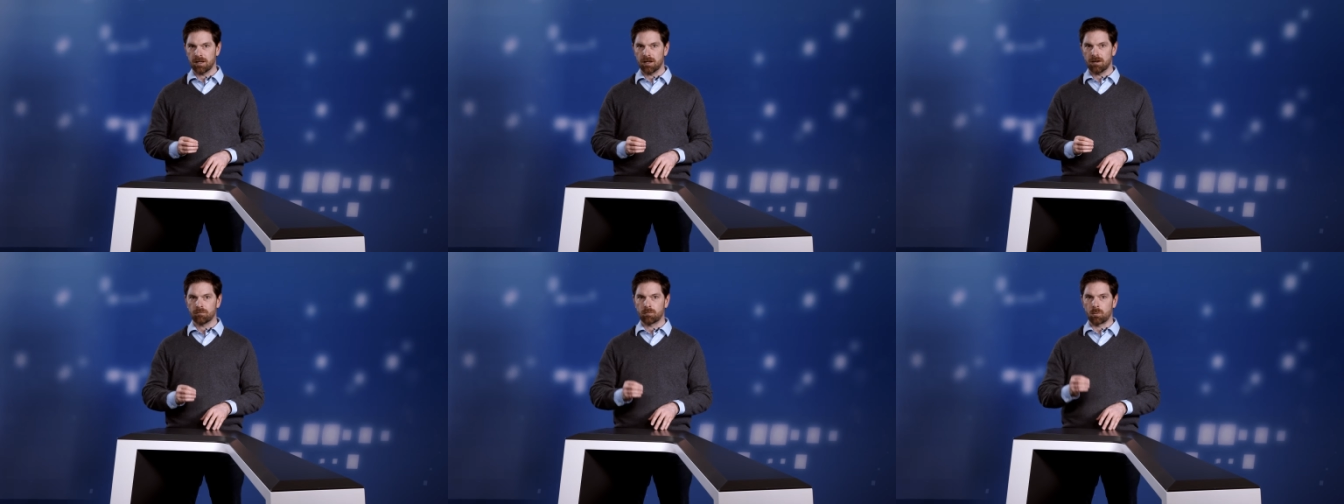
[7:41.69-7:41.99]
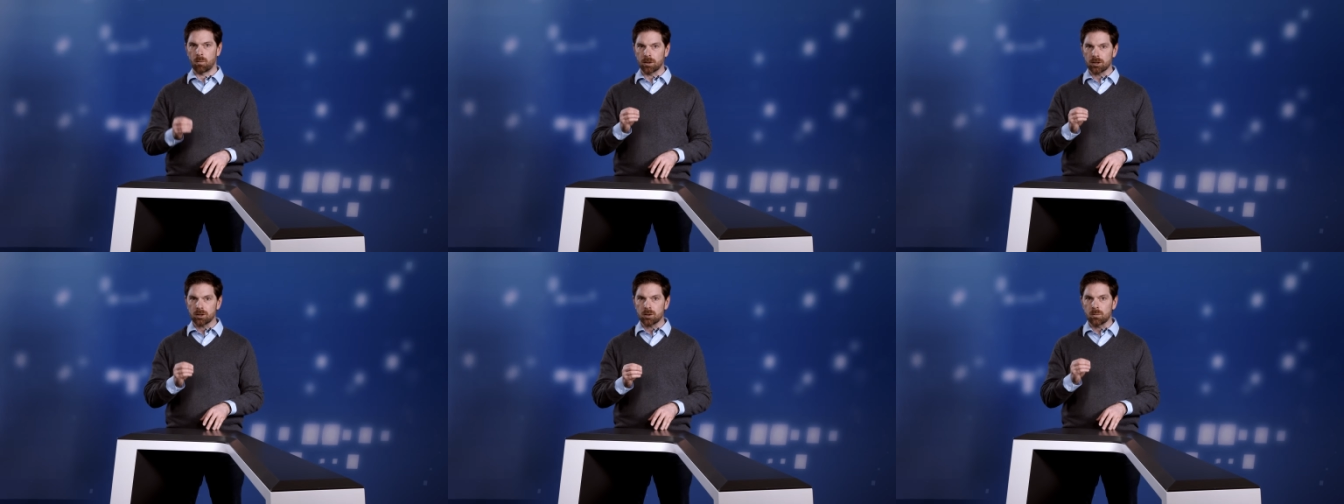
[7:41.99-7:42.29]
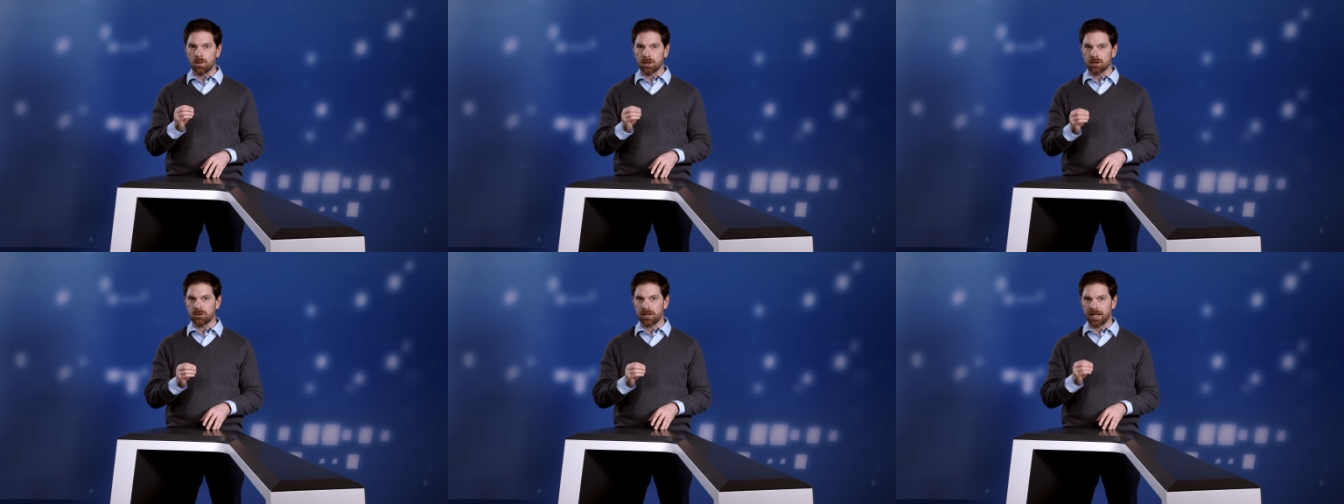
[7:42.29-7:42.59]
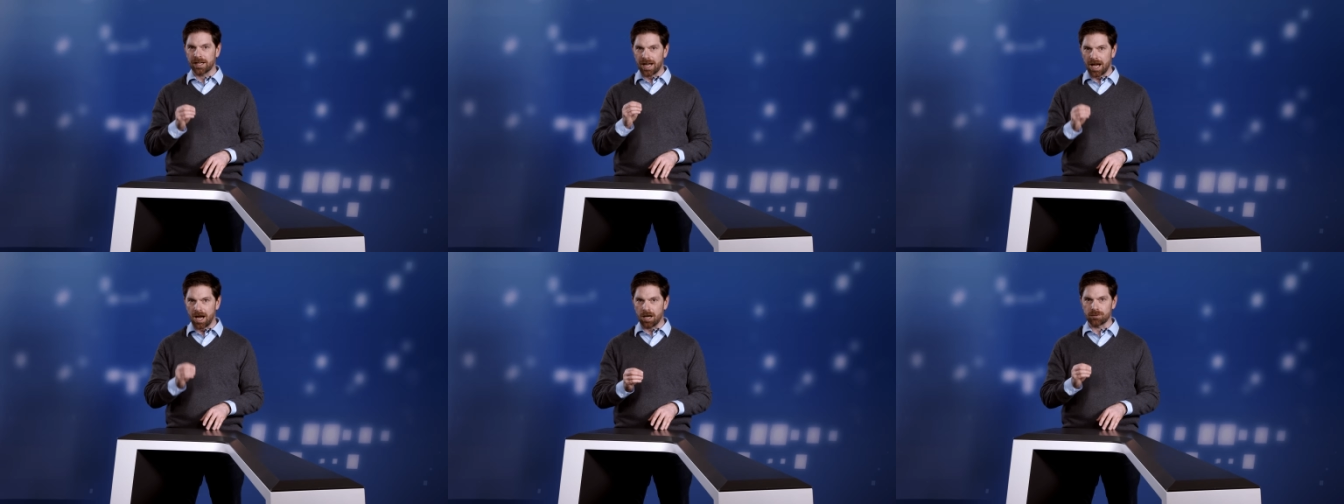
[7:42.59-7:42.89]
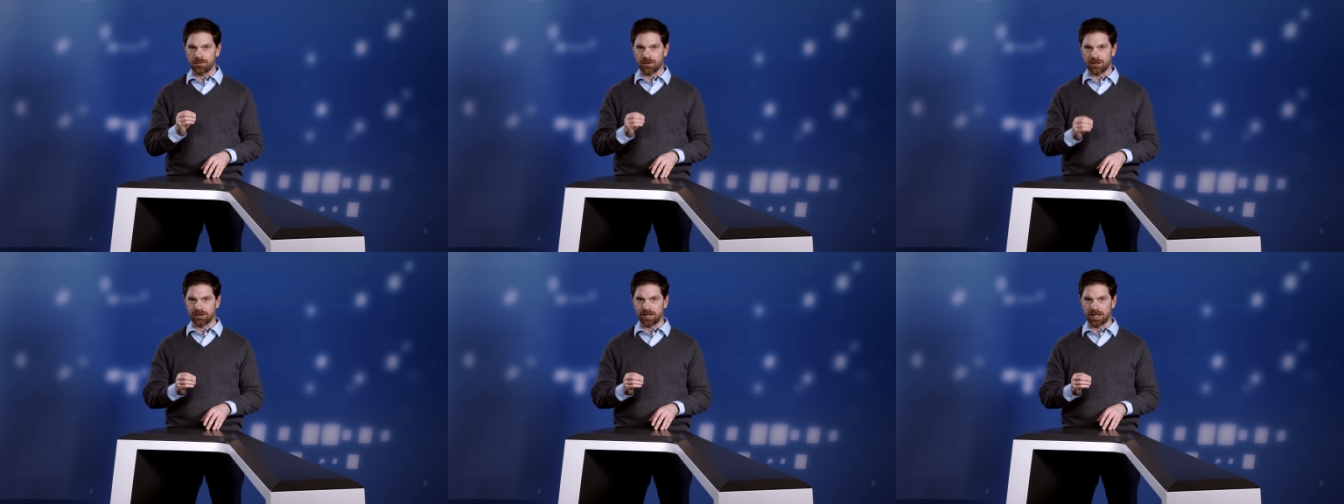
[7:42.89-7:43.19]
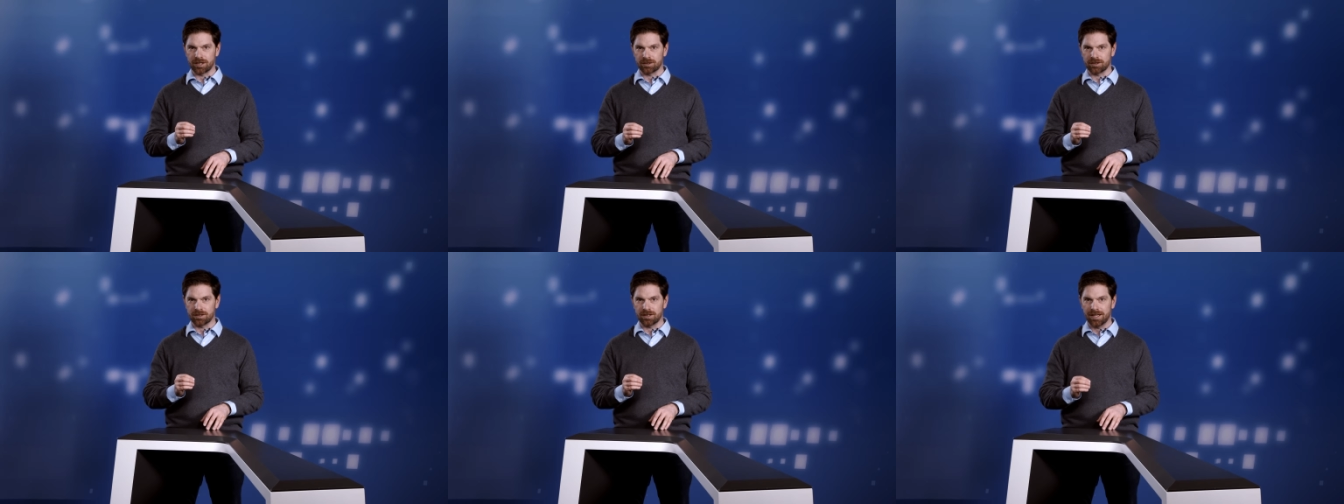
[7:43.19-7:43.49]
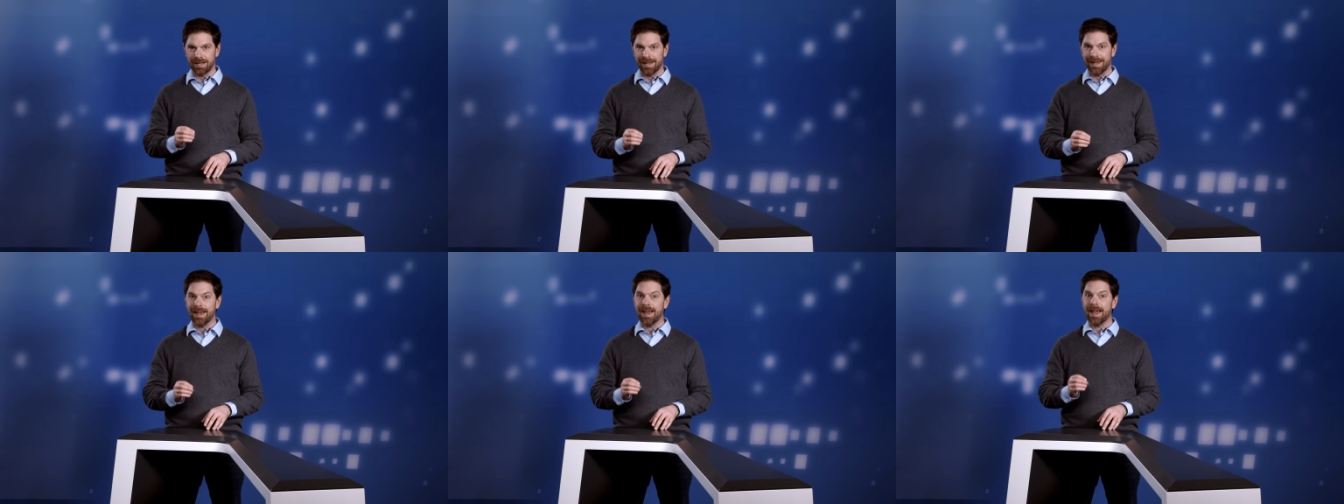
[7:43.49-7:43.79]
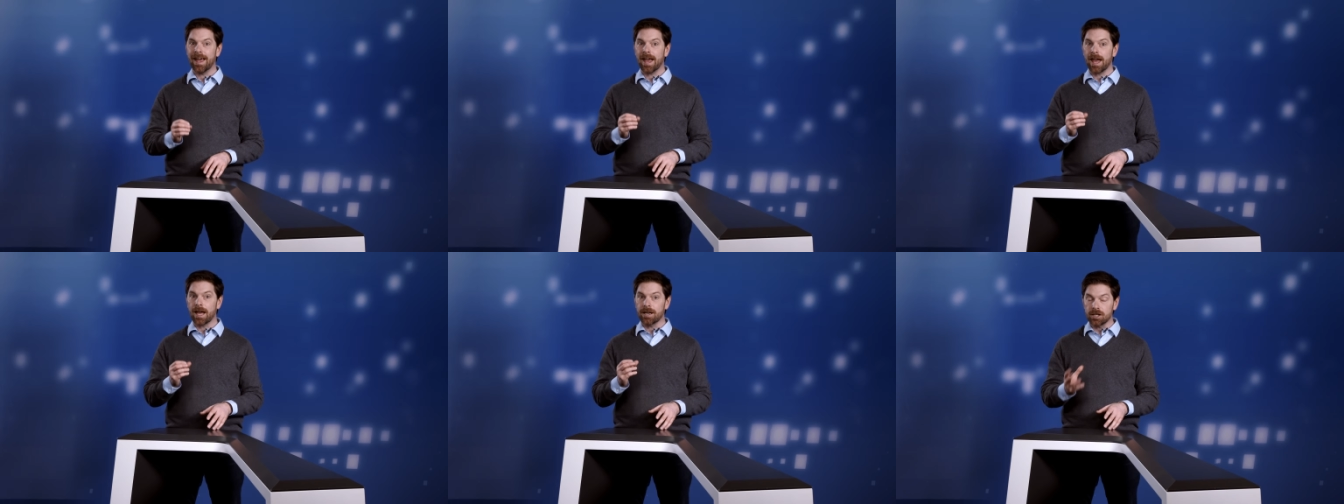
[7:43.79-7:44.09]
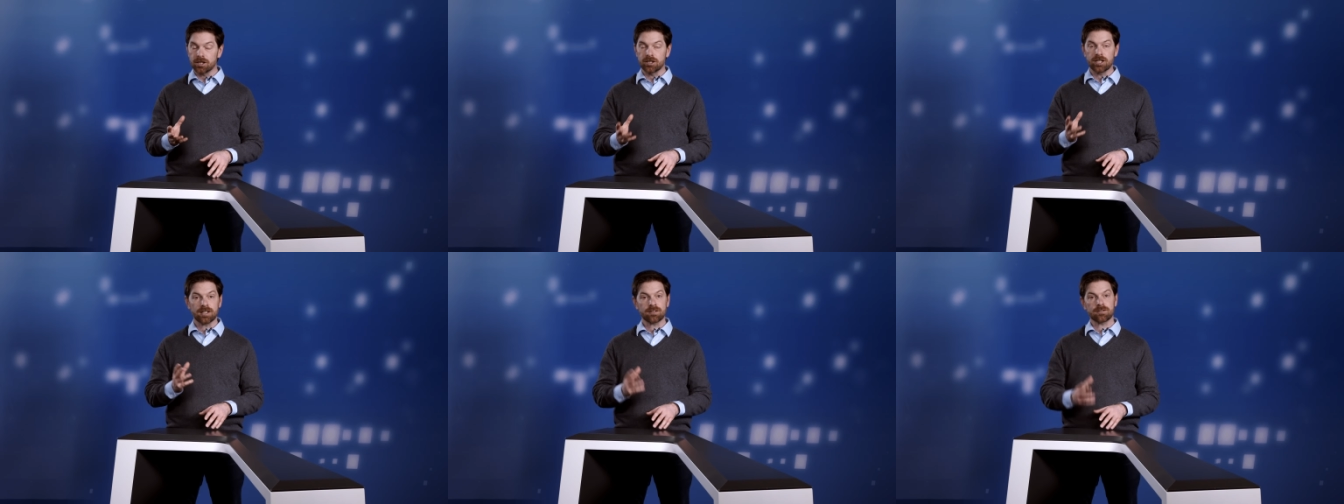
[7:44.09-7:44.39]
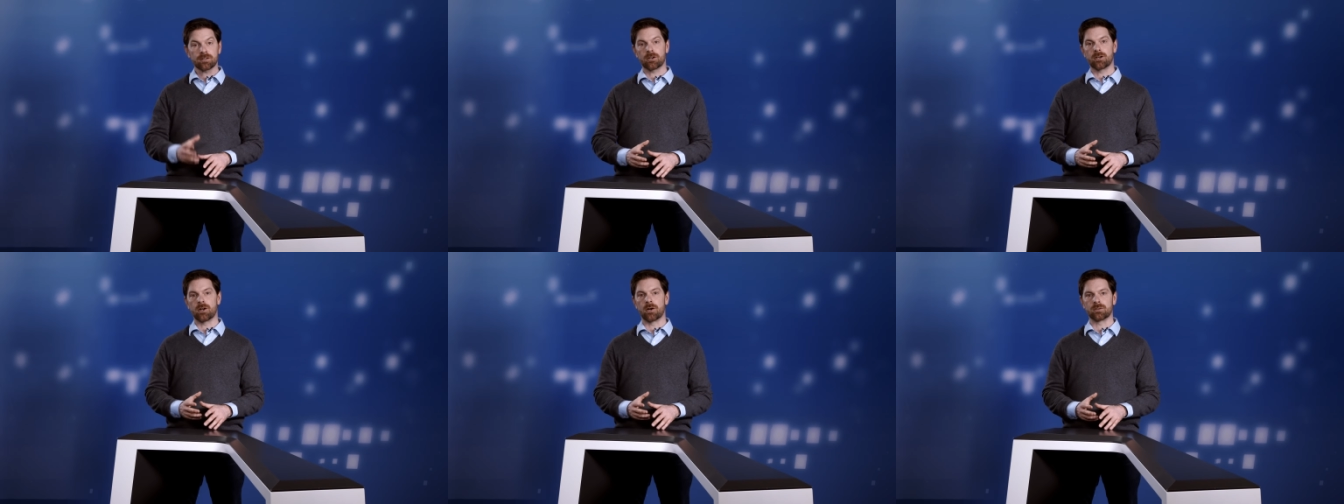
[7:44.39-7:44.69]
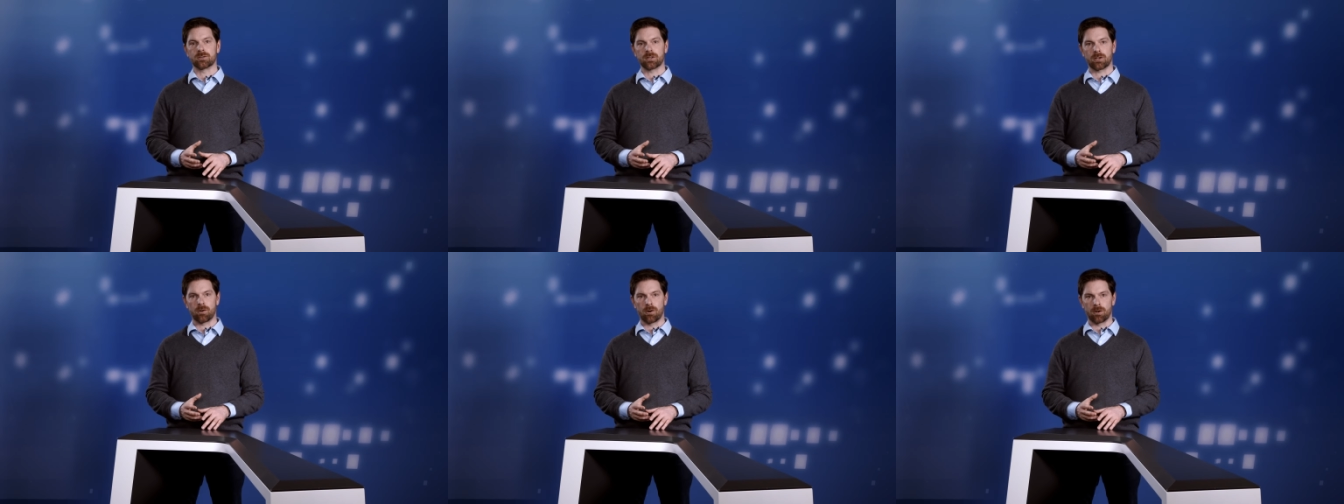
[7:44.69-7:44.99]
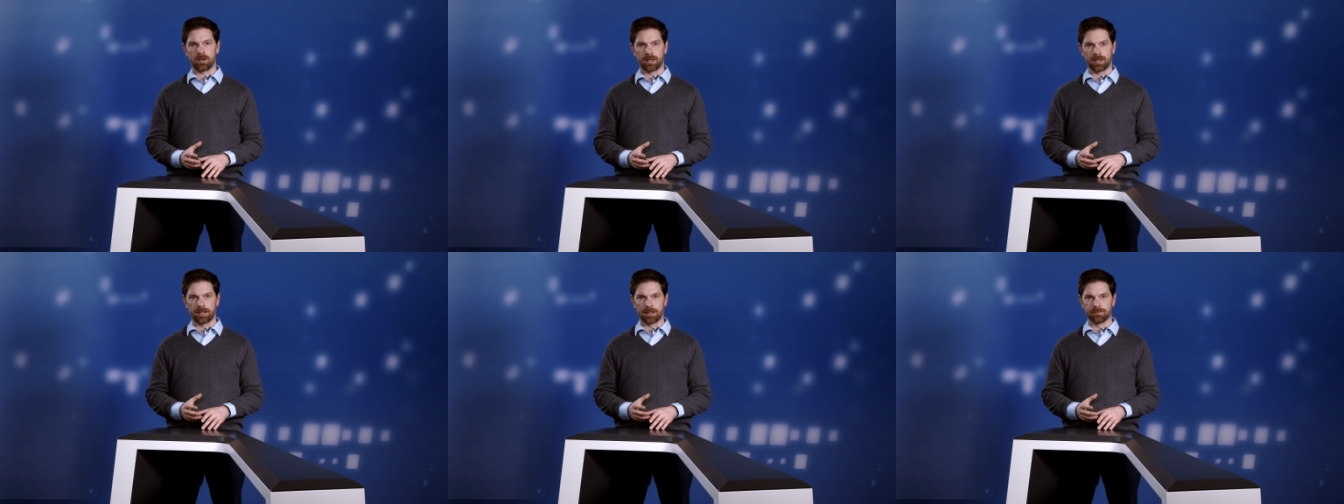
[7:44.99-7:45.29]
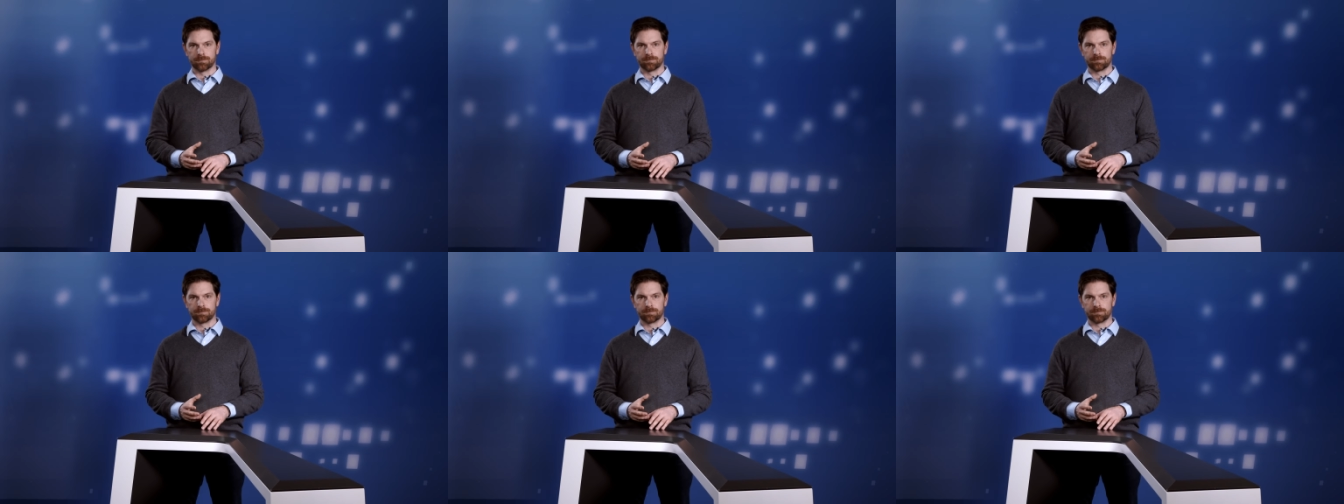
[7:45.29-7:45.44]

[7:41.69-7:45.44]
for what you want to get out of the session and adjust your notes accordingly.